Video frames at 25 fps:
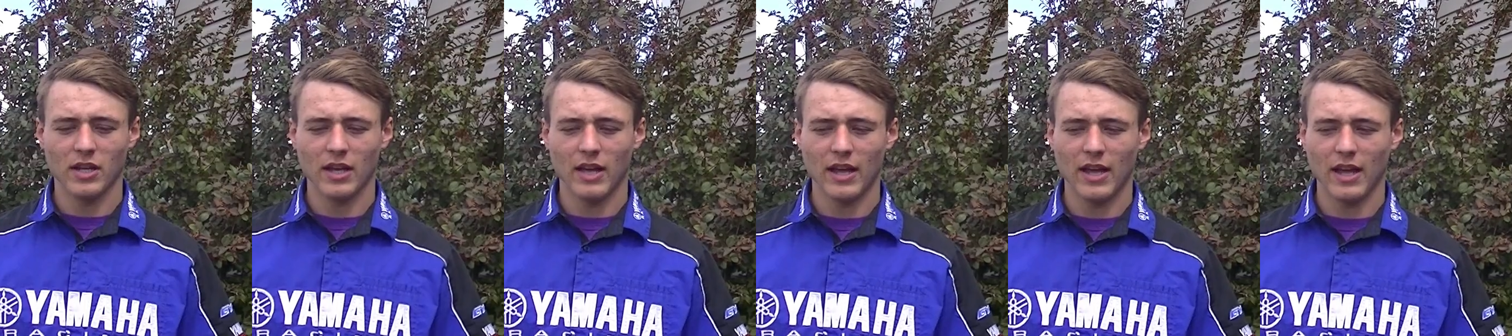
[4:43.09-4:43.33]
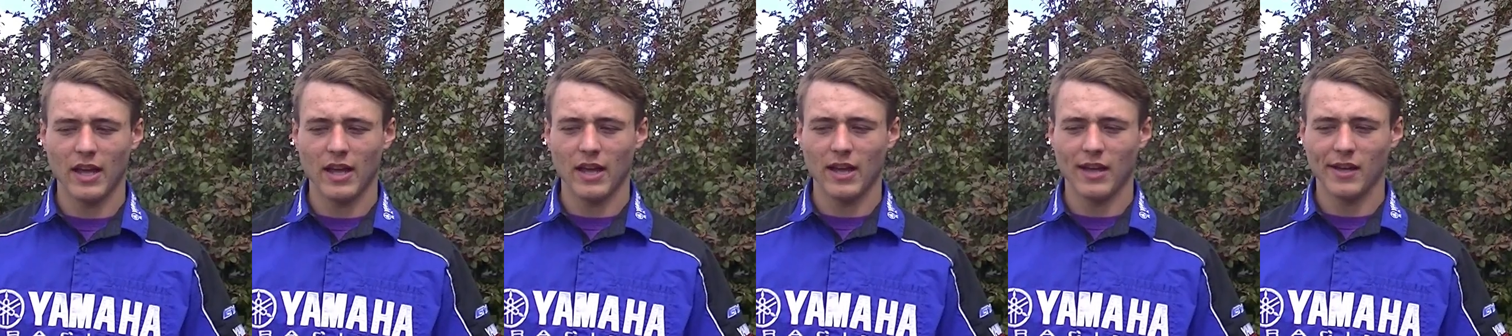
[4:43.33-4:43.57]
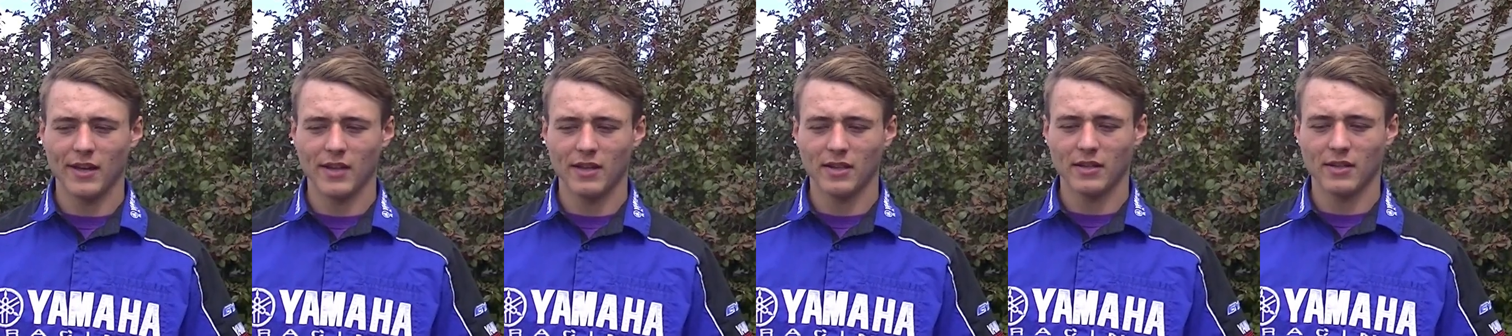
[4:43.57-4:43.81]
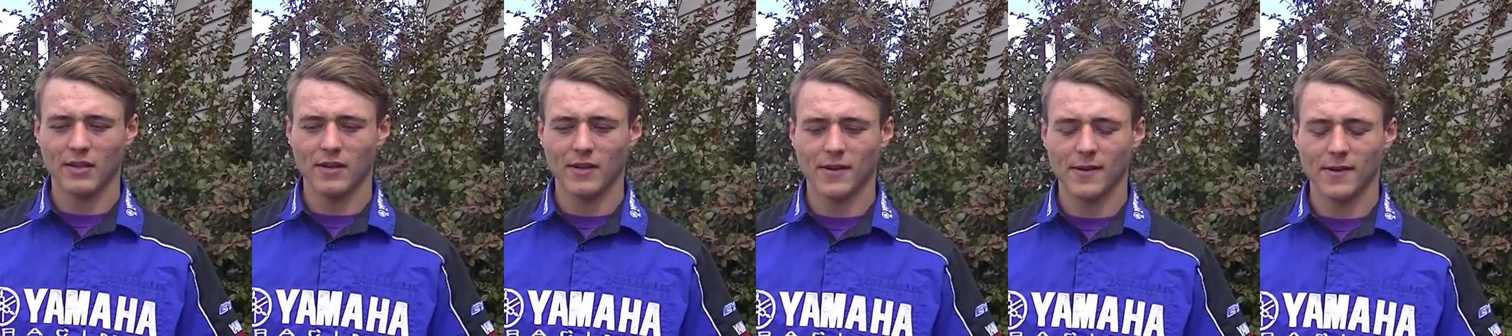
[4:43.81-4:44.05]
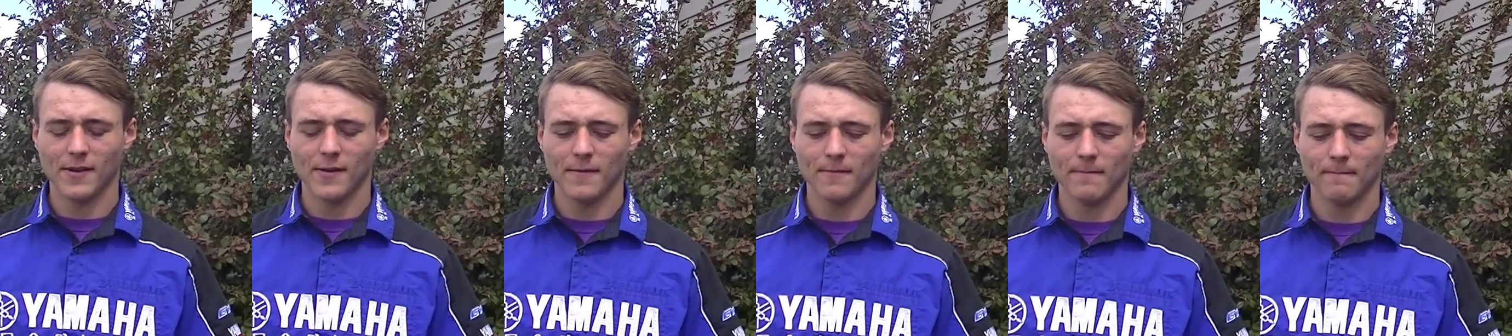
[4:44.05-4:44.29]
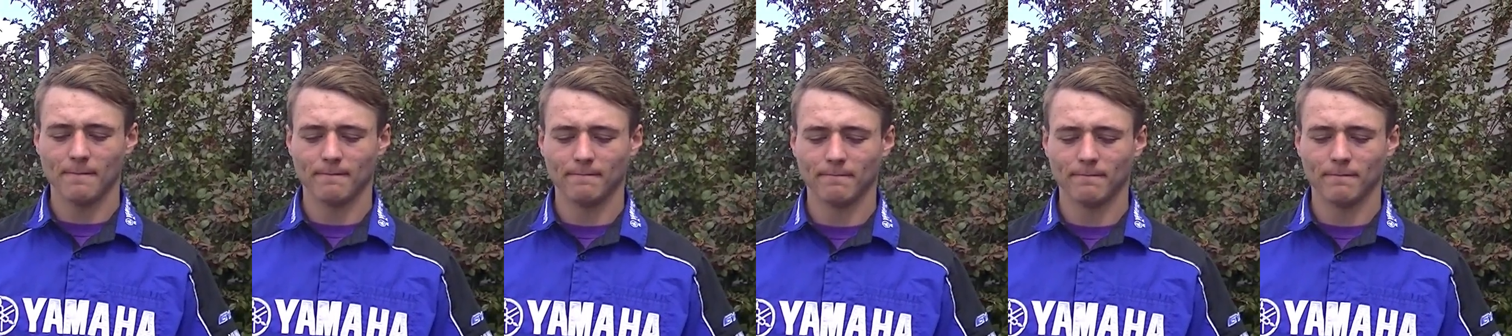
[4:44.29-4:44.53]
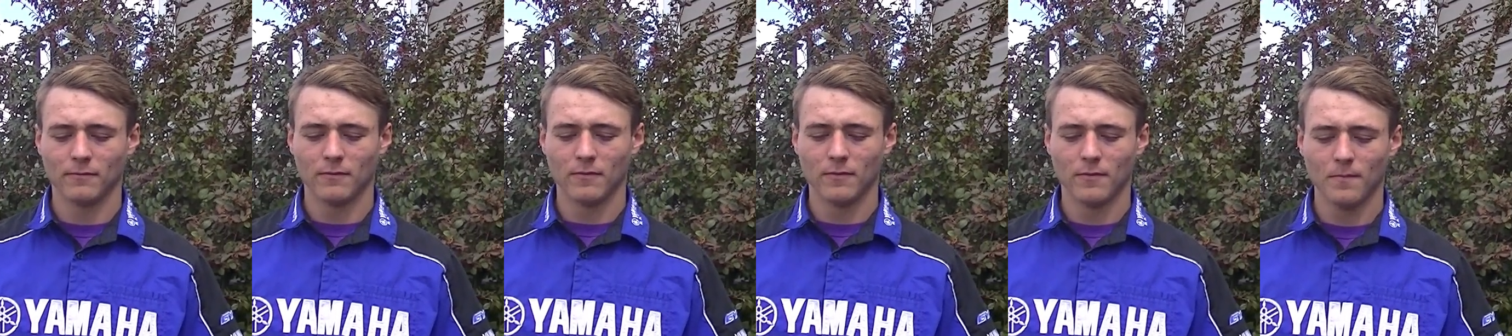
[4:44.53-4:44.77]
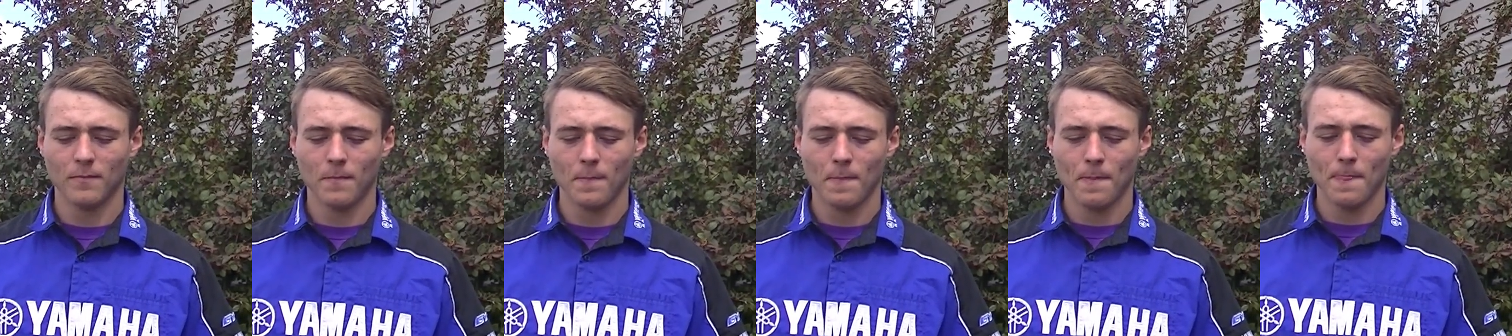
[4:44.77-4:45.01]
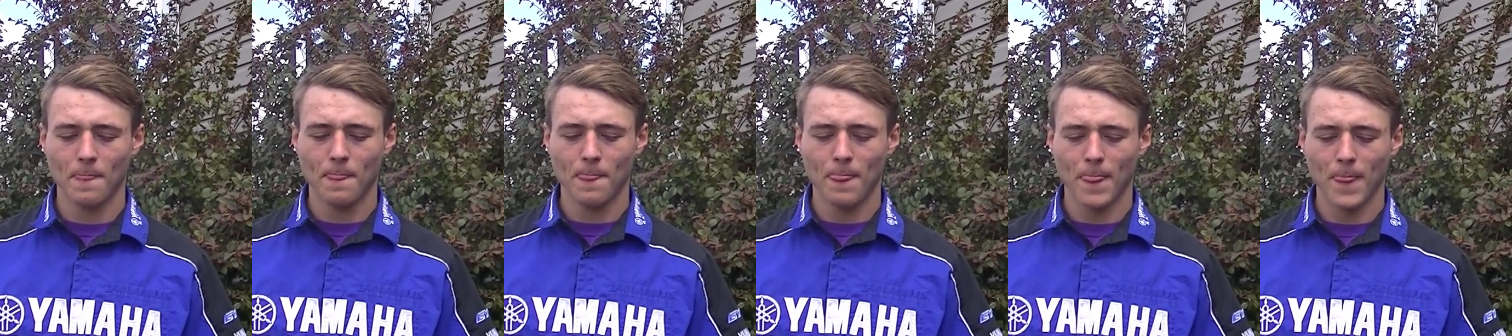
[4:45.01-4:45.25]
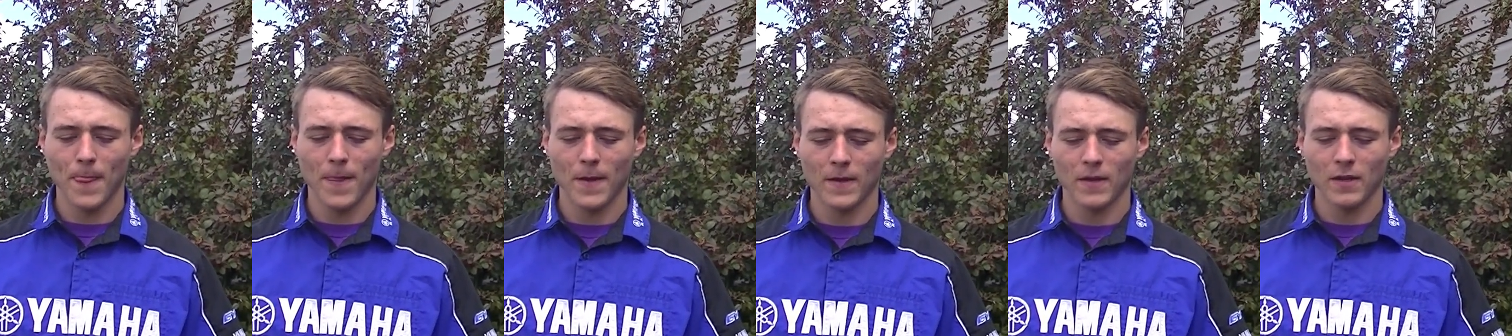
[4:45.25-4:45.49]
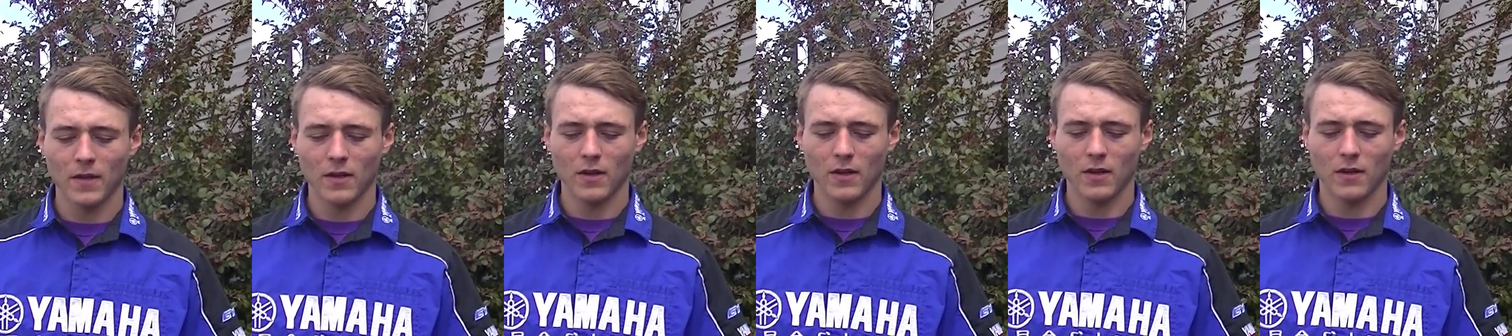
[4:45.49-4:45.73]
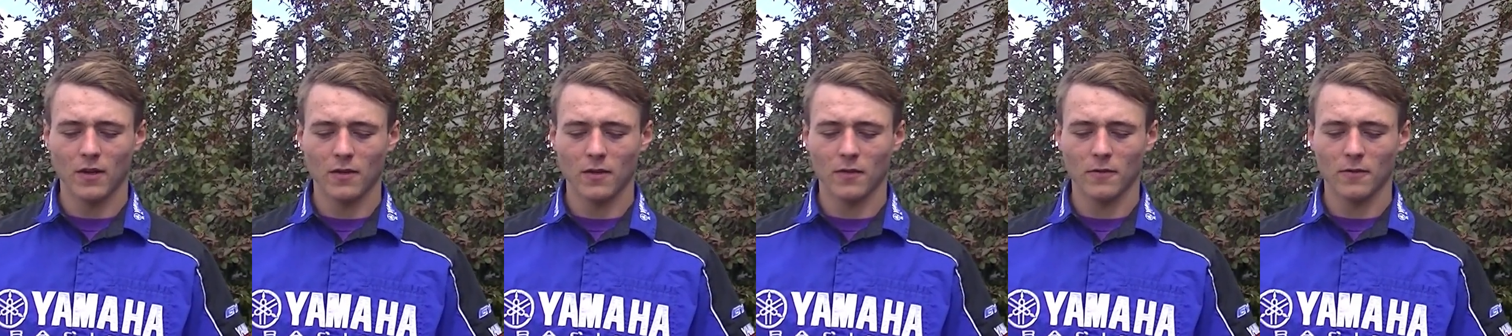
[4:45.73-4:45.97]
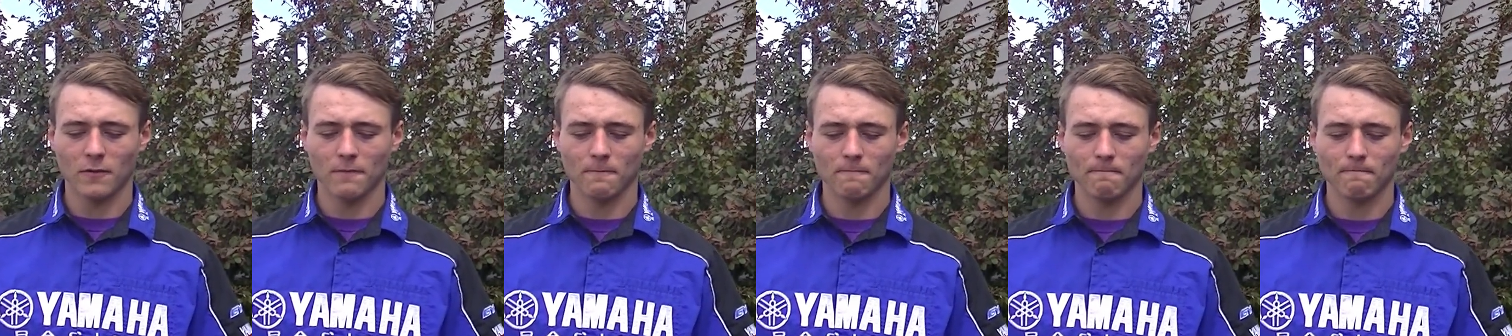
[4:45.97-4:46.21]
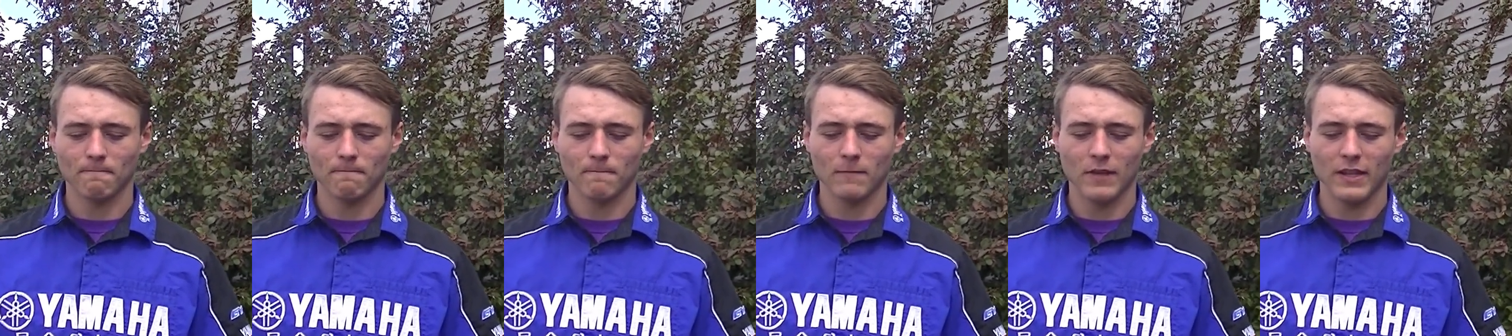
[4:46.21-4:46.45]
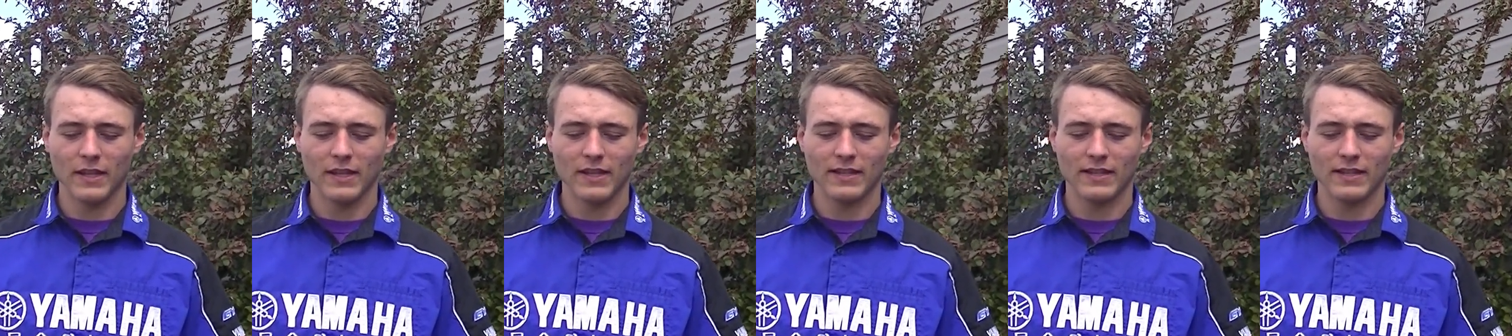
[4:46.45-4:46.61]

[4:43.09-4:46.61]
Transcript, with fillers: And, um, you know,